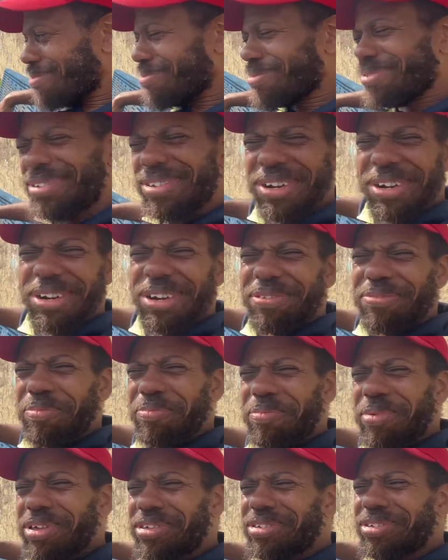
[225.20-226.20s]
She didn't leave a
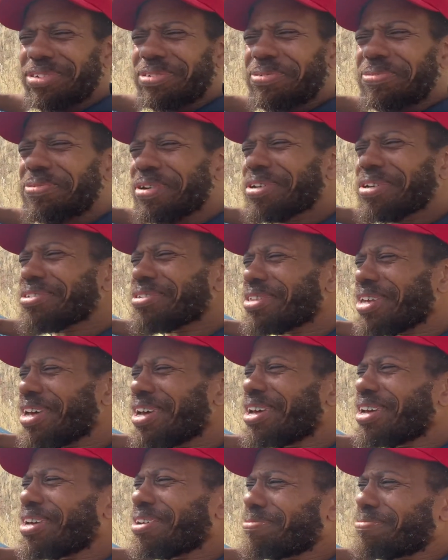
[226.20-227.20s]
message. Who does
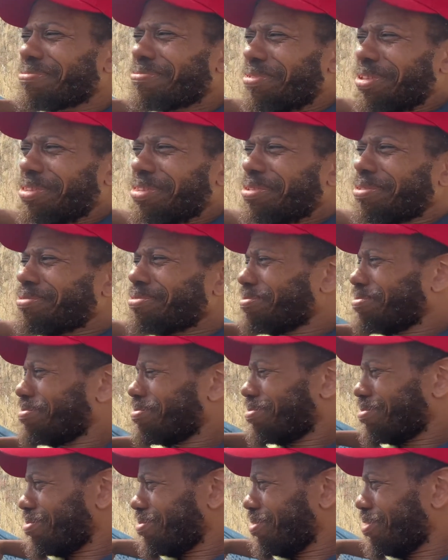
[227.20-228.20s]
that? I, I thought
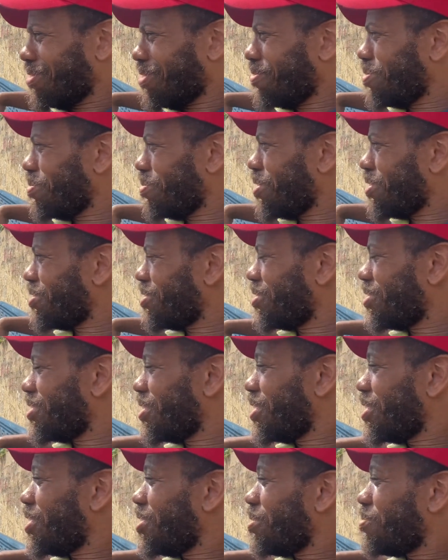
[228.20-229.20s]
you leave a message.
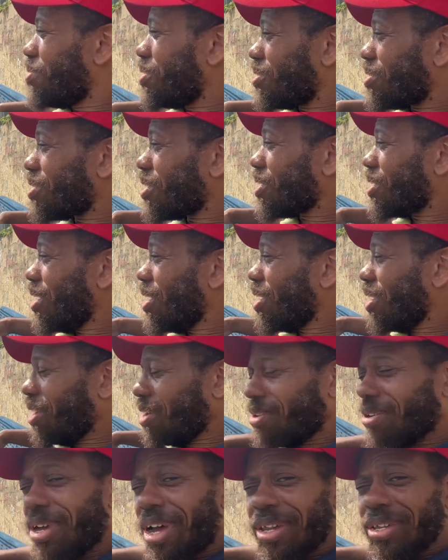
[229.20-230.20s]
But she's like, "Yeah, yeah,
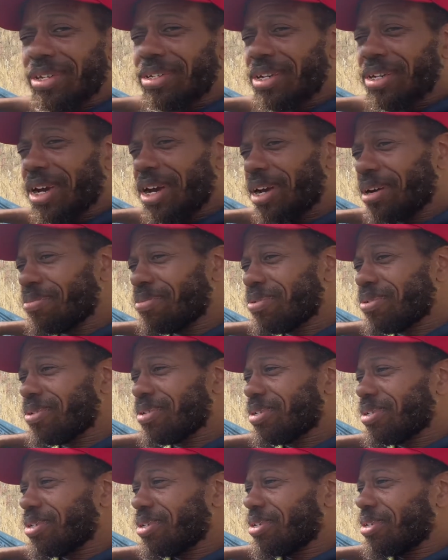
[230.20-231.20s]
you got the job."
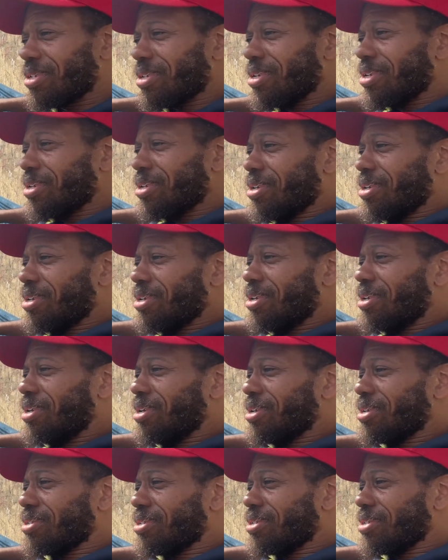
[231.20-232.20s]

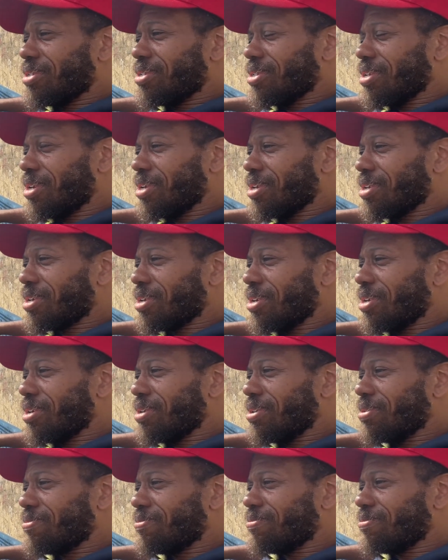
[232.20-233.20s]
And she's like,
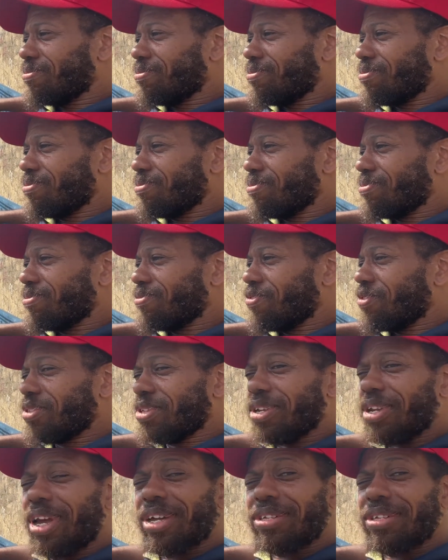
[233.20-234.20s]
um, for
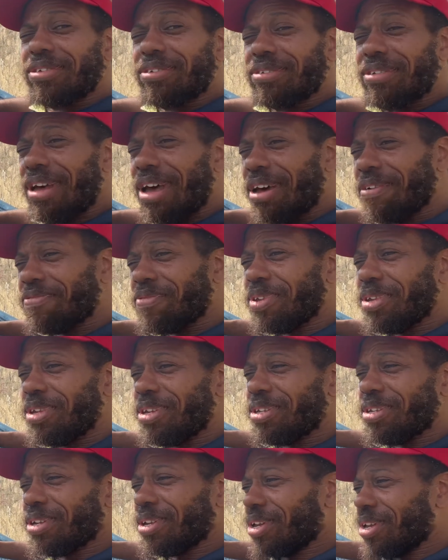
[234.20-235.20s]
the night staff, you
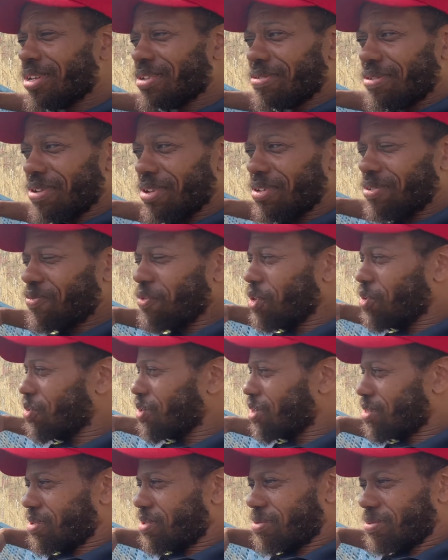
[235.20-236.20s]
need to like interview with
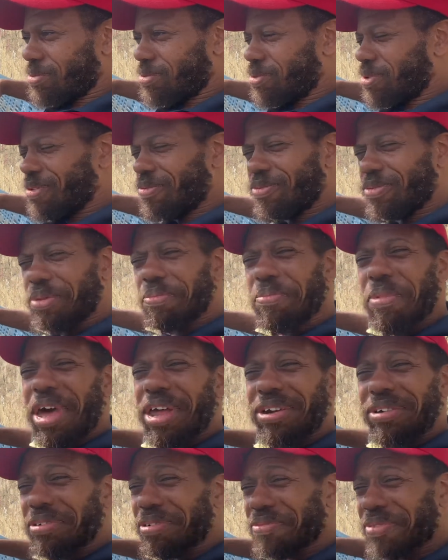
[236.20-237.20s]
the, the
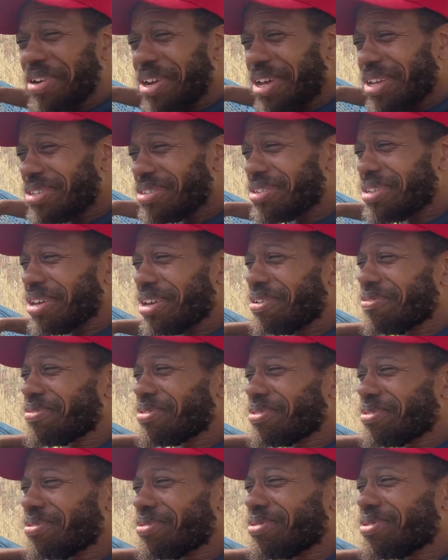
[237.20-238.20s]
manager of the night staff.
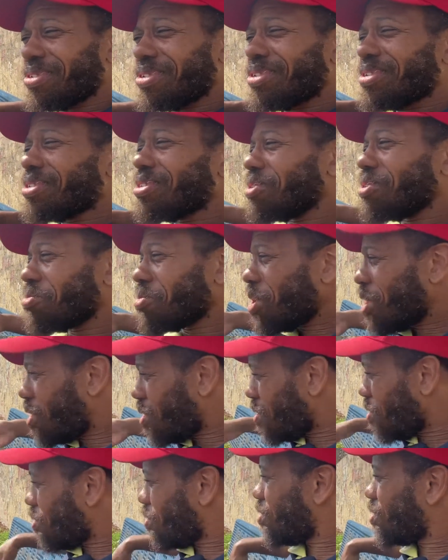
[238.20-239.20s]
So
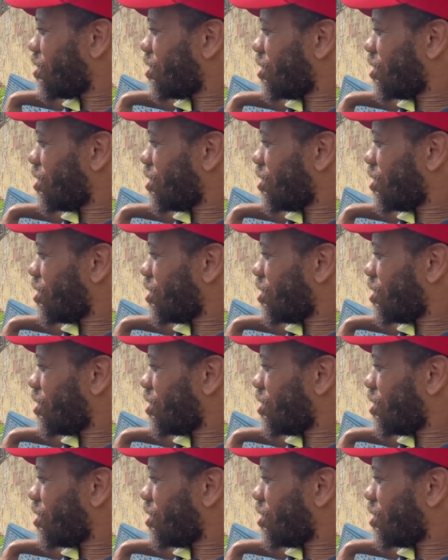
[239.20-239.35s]
tomorrow,